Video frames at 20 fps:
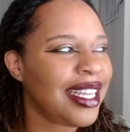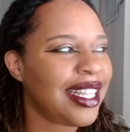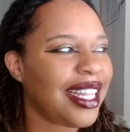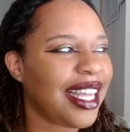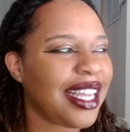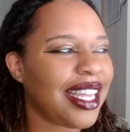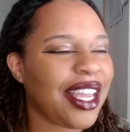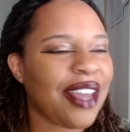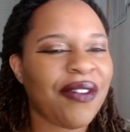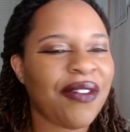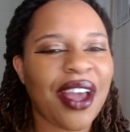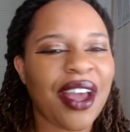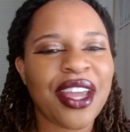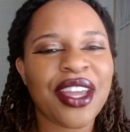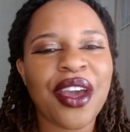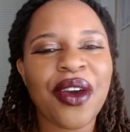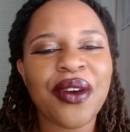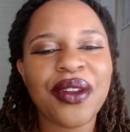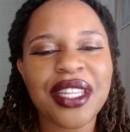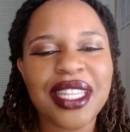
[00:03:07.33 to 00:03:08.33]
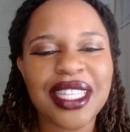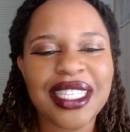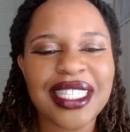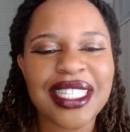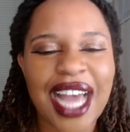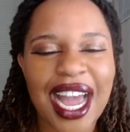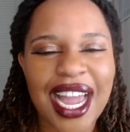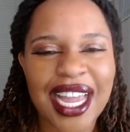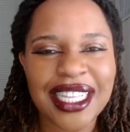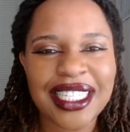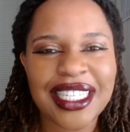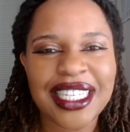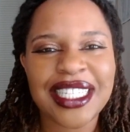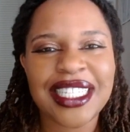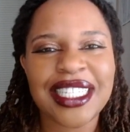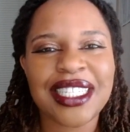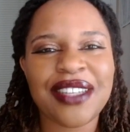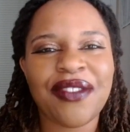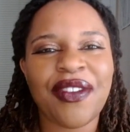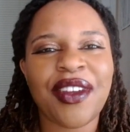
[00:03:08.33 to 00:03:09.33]
If I go to the
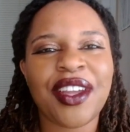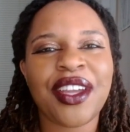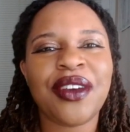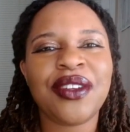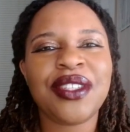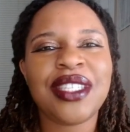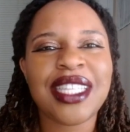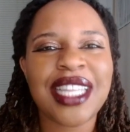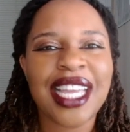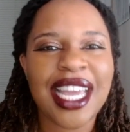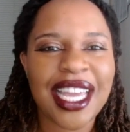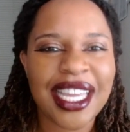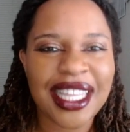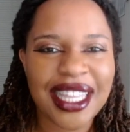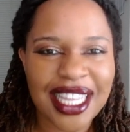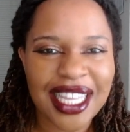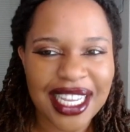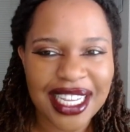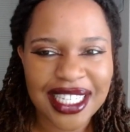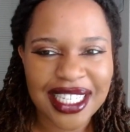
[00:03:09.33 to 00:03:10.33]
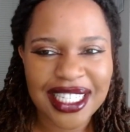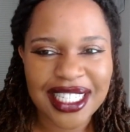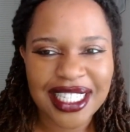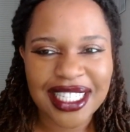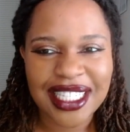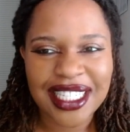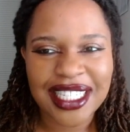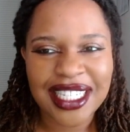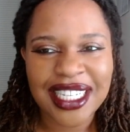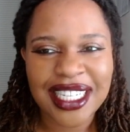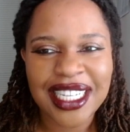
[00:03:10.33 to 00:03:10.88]
scientists, if I go to the atheists,